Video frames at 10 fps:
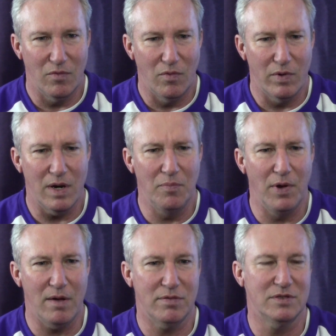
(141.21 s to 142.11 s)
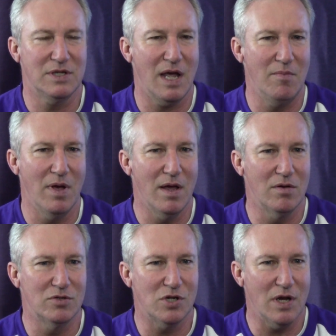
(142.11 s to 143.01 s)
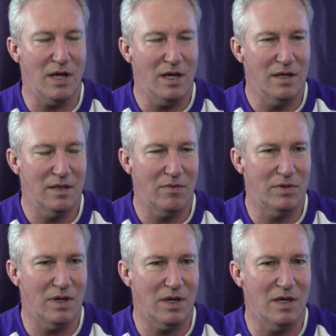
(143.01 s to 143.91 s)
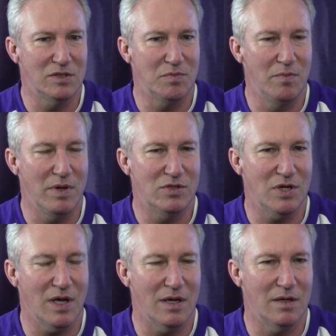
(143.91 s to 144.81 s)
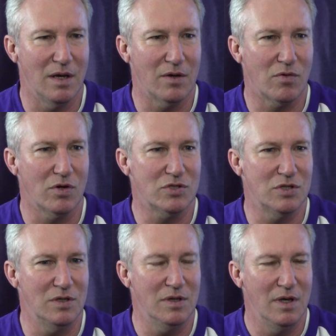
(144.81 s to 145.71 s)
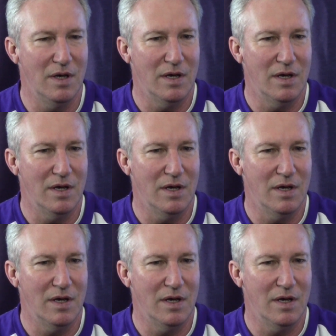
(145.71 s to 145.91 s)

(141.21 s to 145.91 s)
we didn't play with the same energy that we did against Bemidji and uh, Crookston.